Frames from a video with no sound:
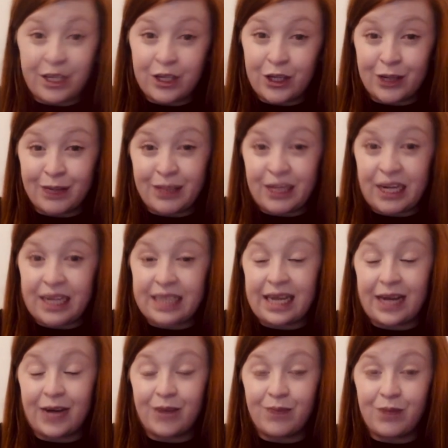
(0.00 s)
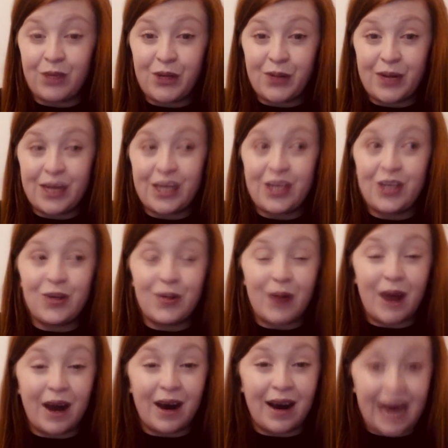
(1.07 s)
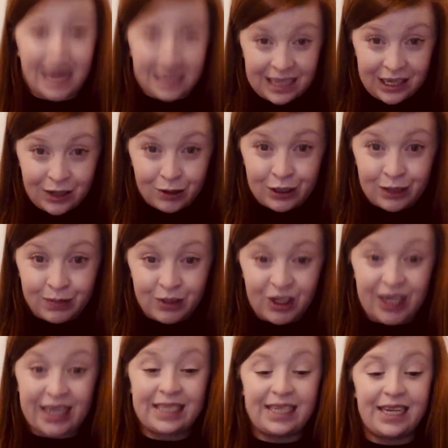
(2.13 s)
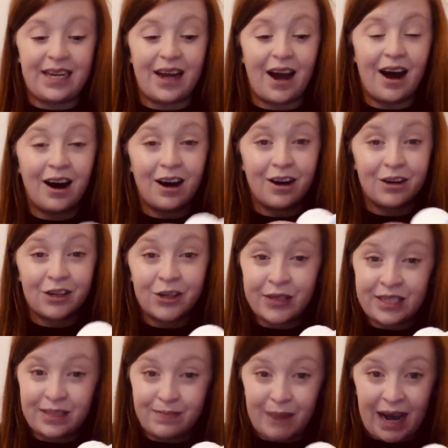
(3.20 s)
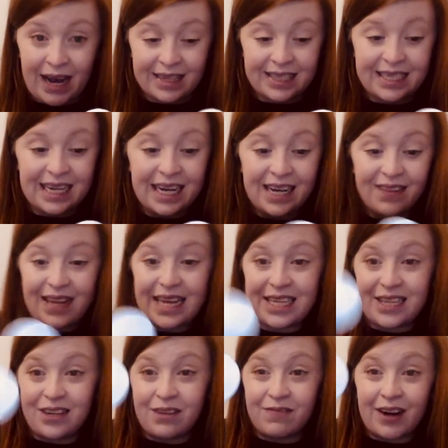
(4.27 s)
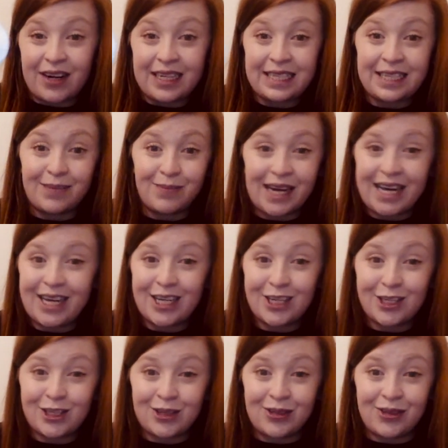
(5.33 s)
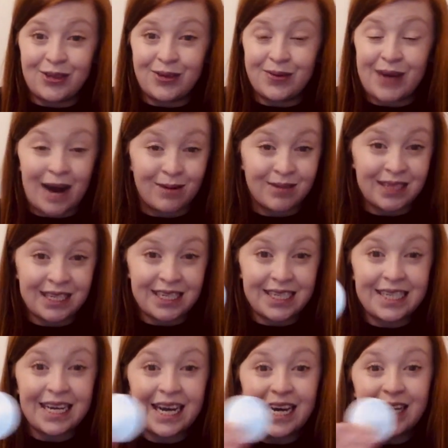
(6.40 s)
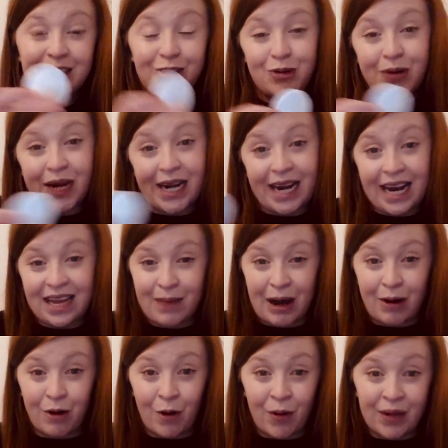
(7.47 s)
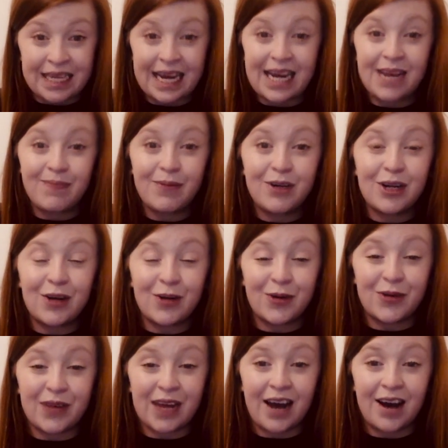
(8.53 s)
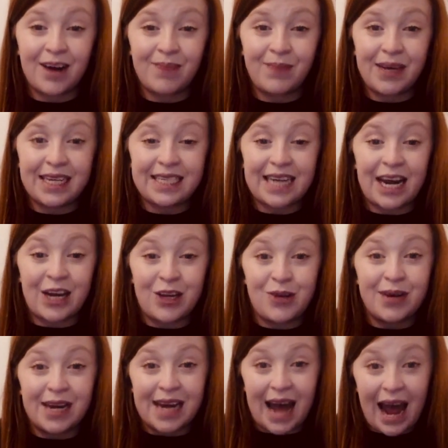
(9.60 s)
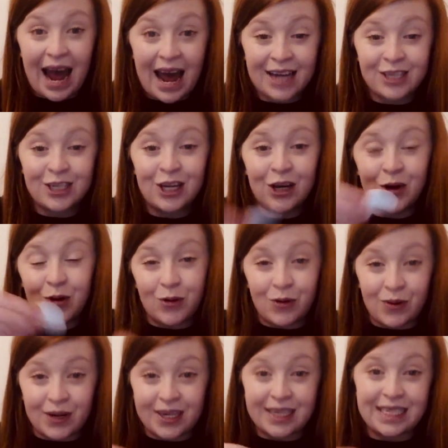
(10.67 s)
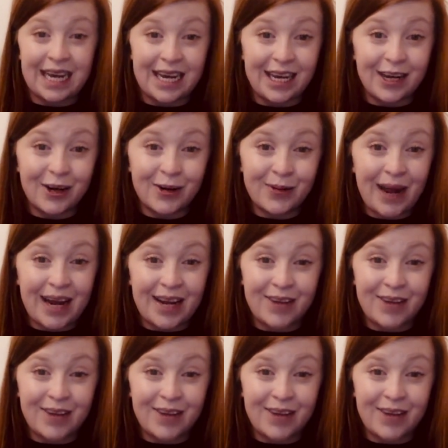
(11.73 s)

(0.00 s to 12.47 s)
object to help you when you are adding or subtracting are cotton pads. These look very similar to counters, so you can lay them out on the table or the carpet and you can add or take away.